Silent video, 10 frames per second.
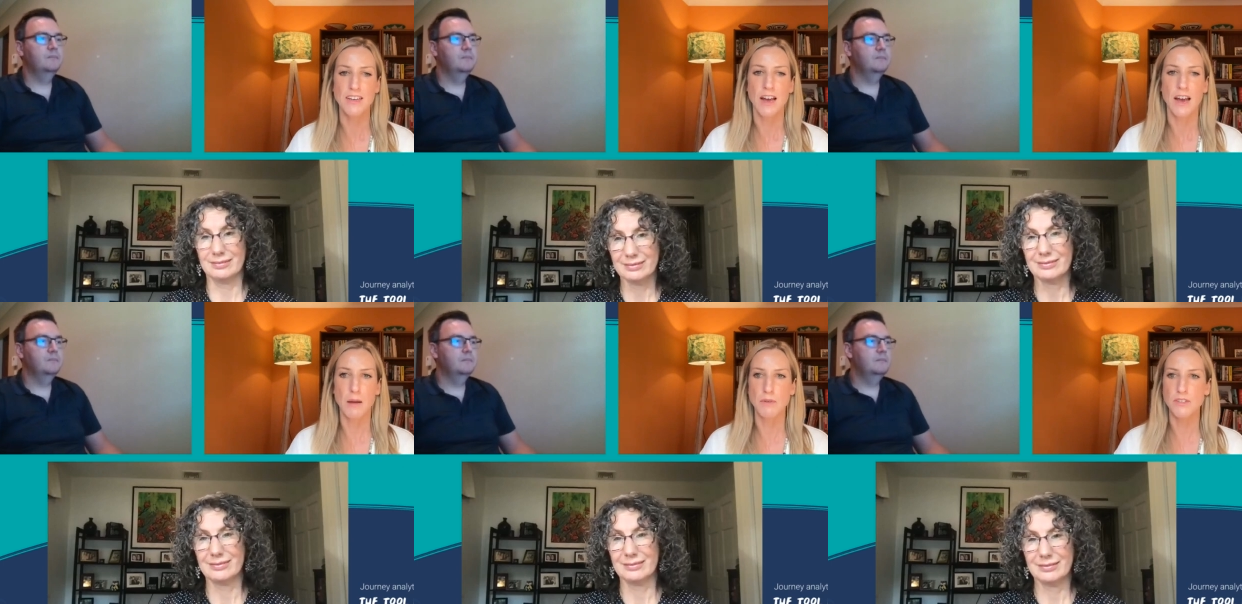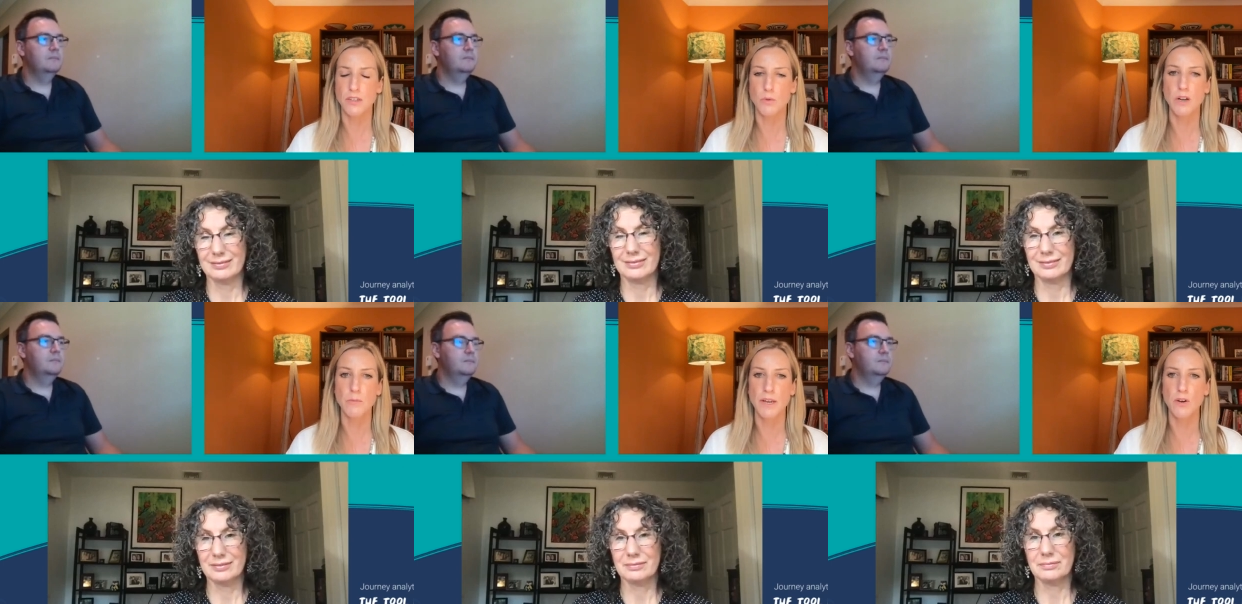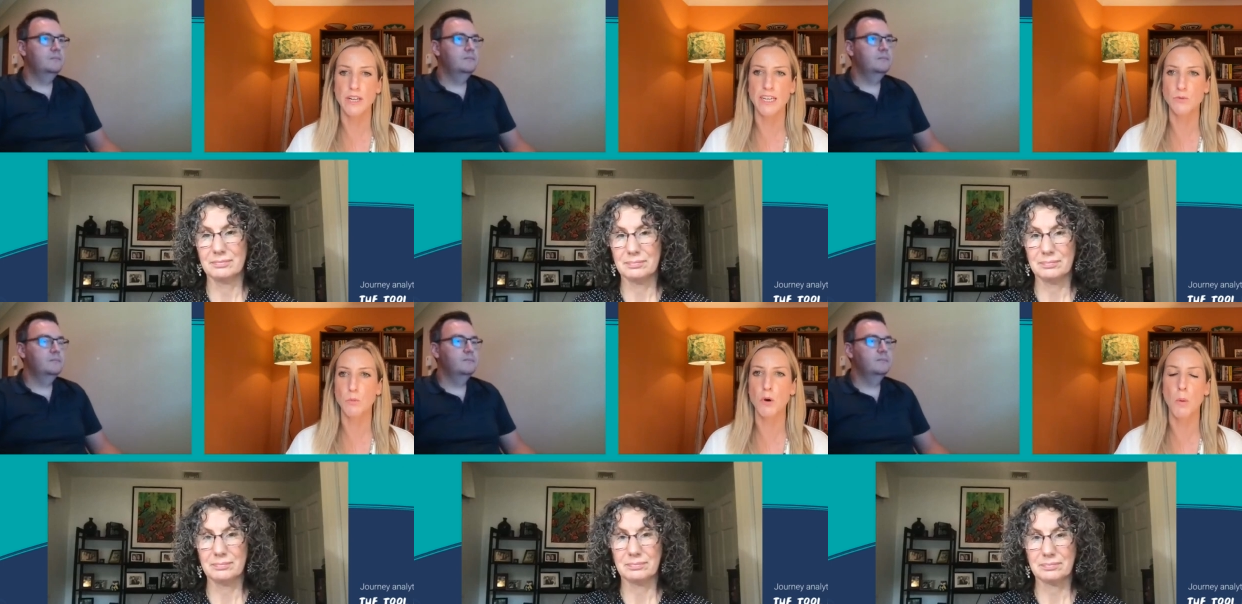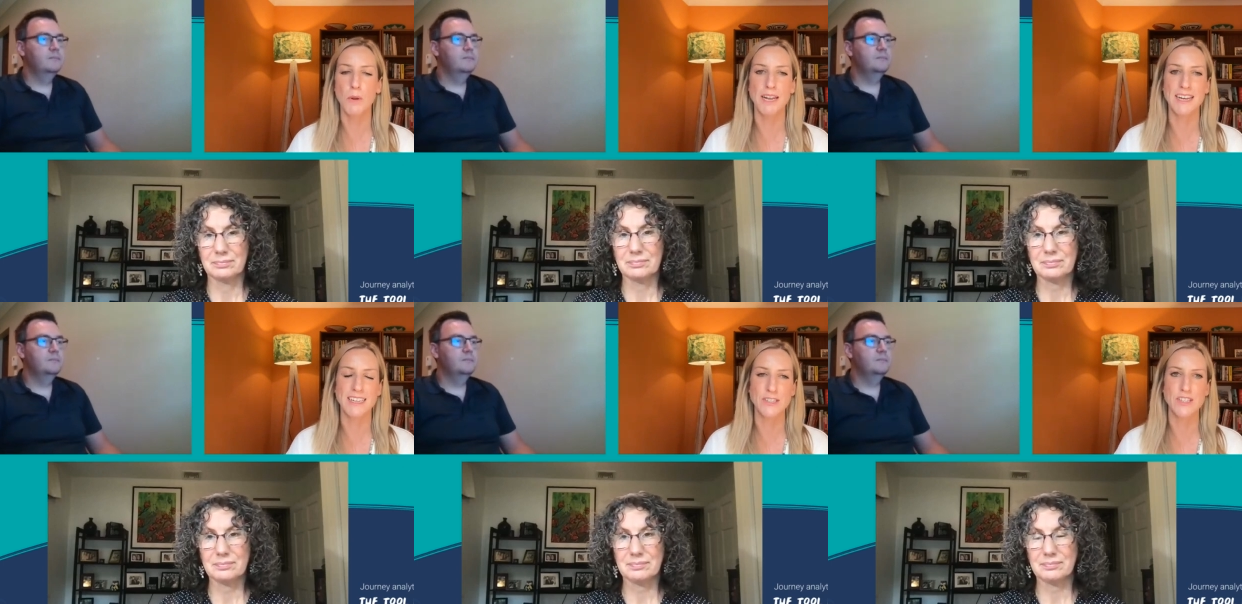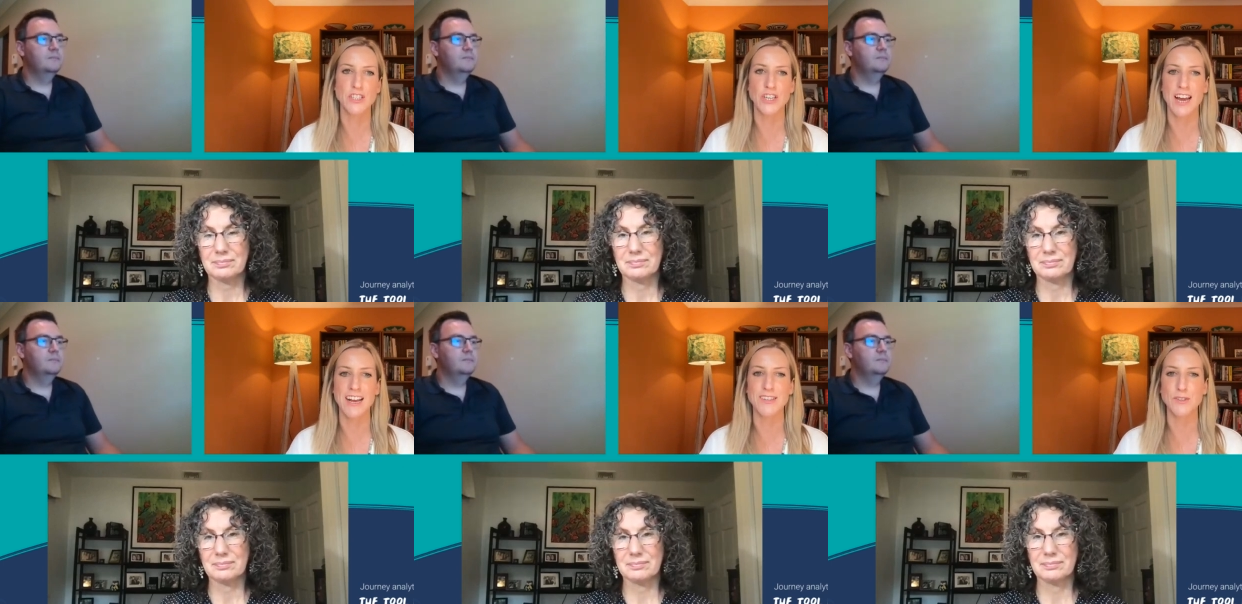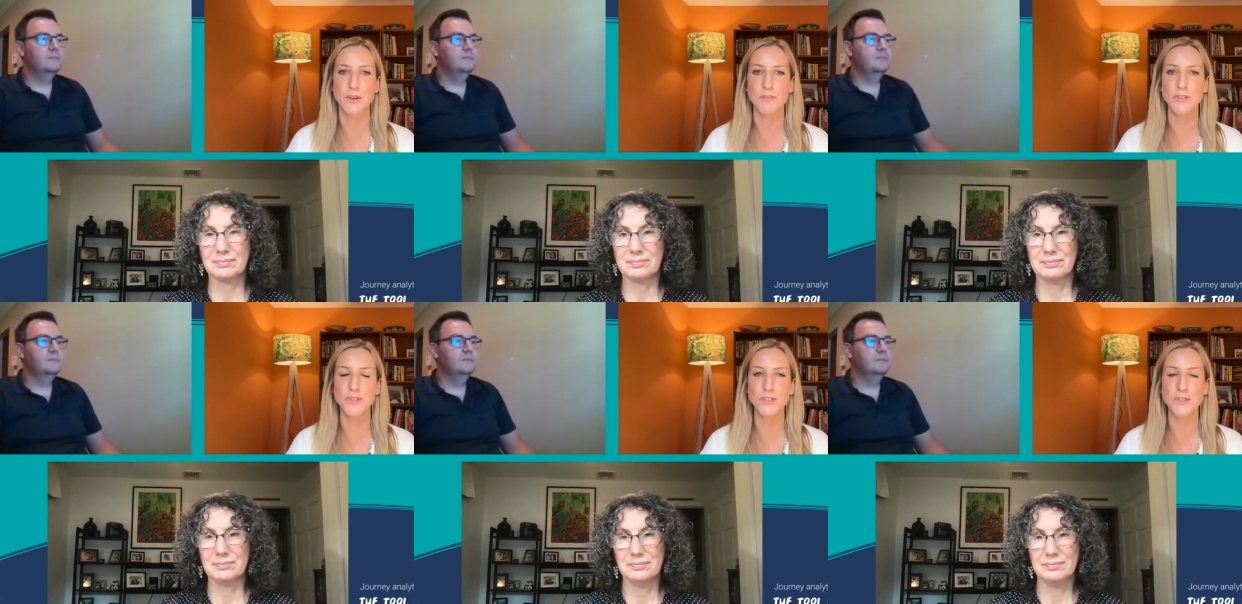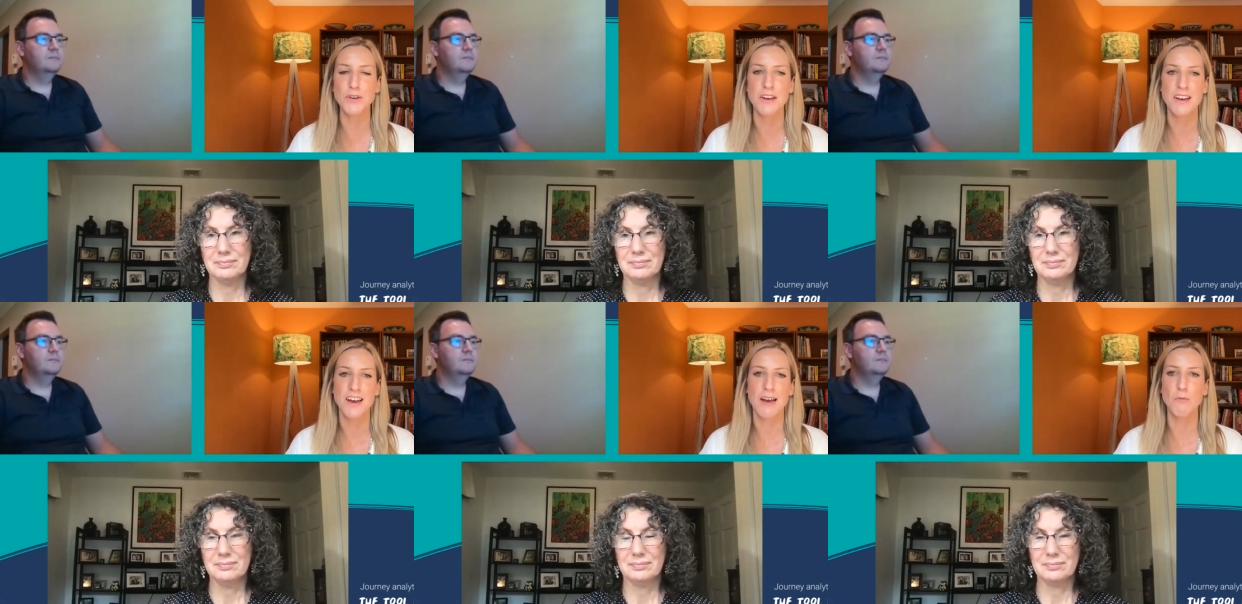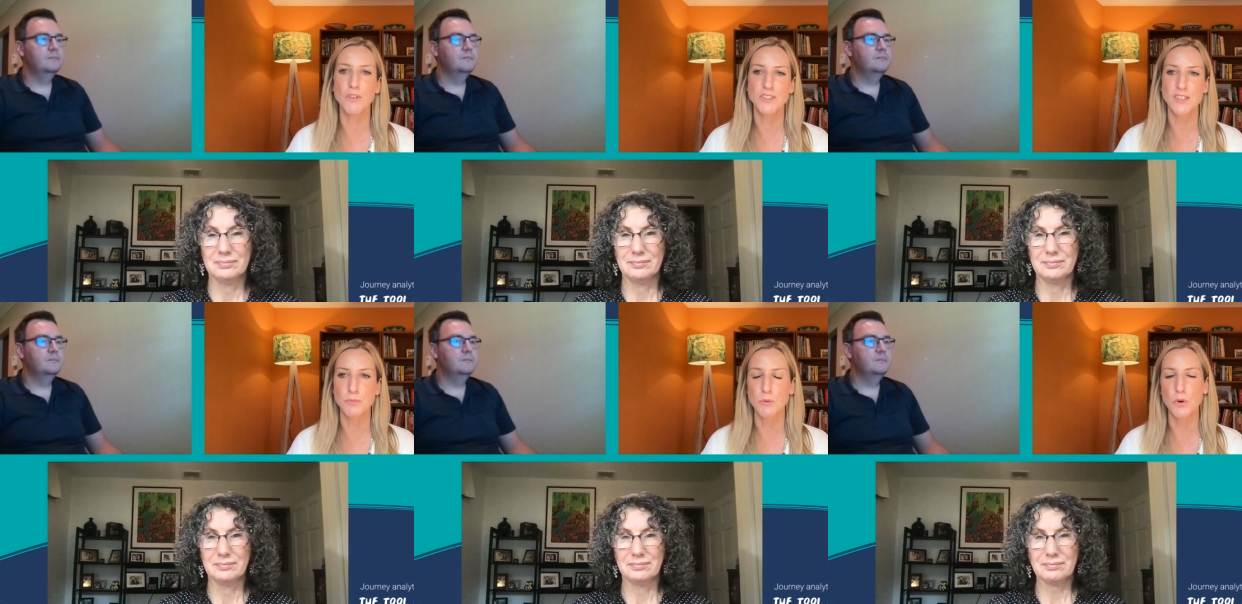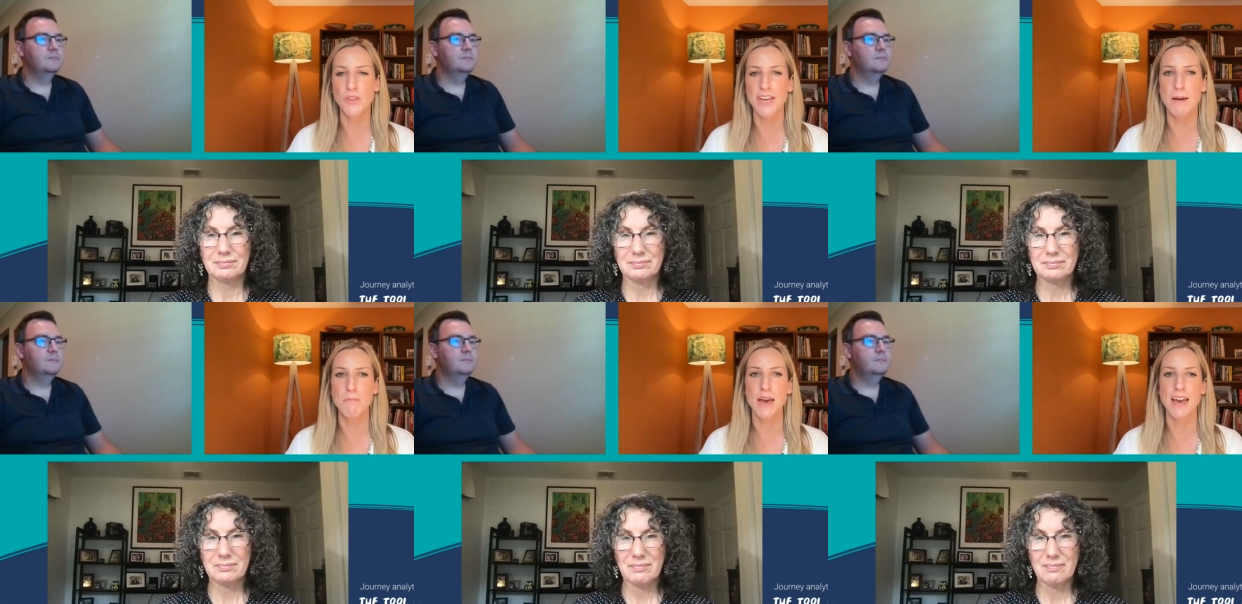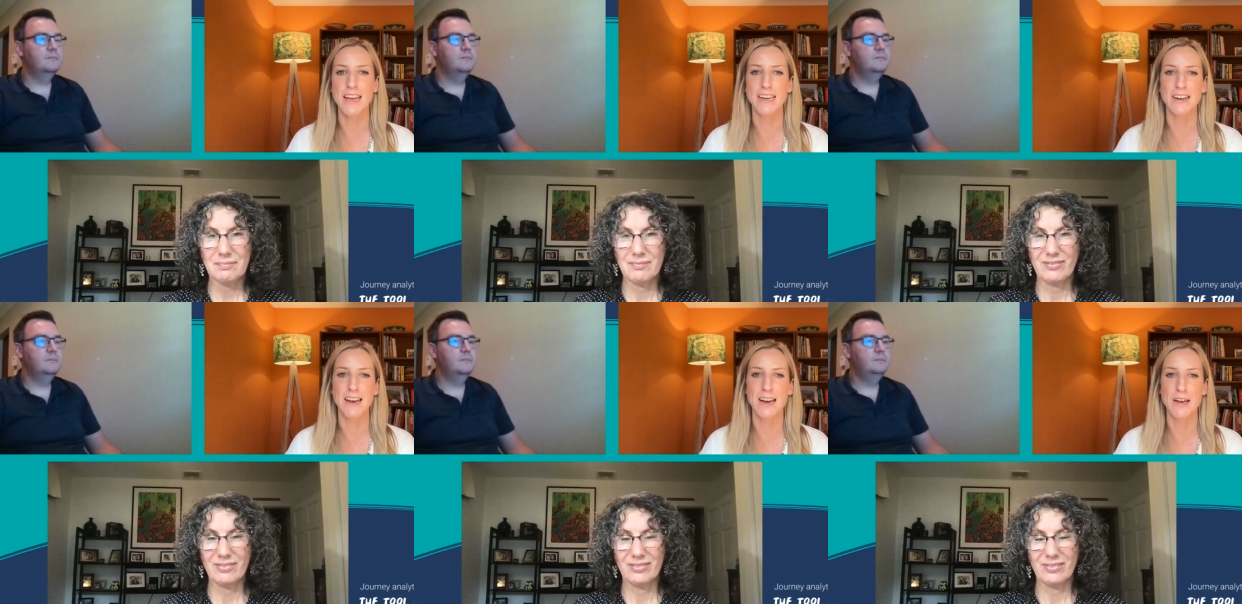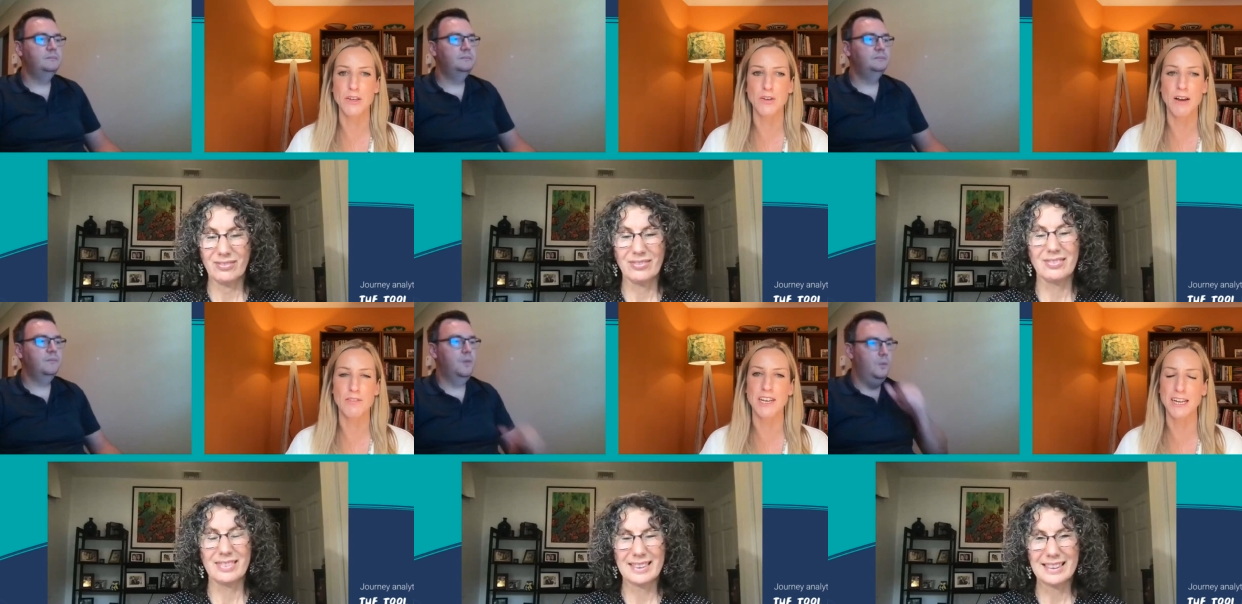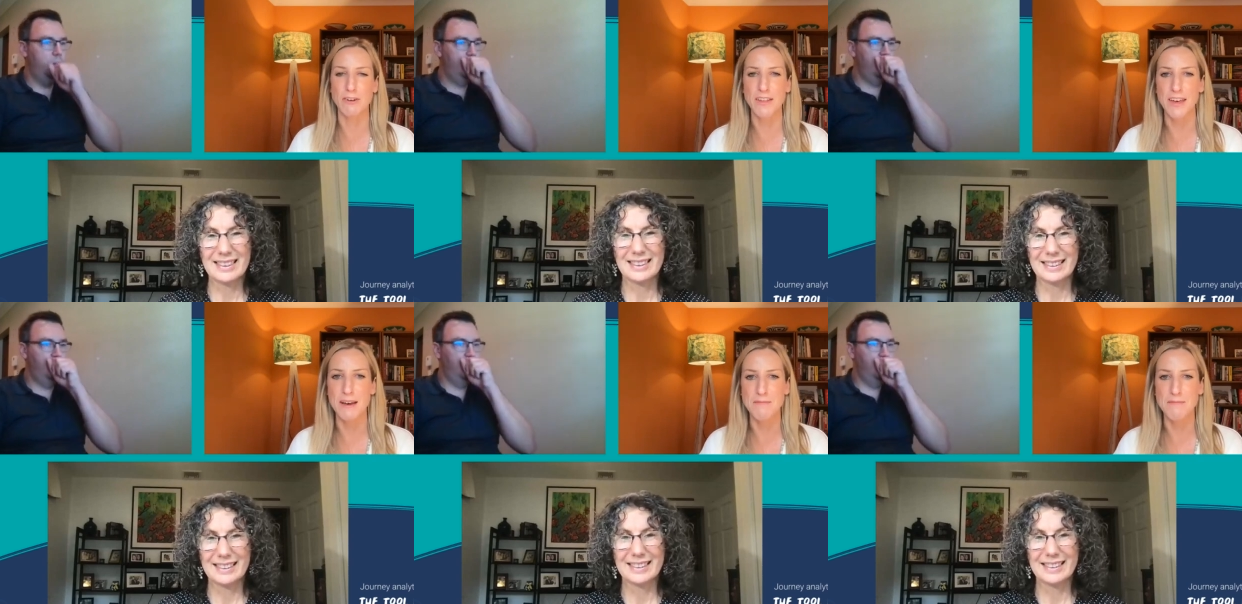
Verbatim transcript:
Speaker 1: Um, so one of my colleagues will pop a link into the chat. So if you do um, want to support the campaign, uh, you'll have the link right there.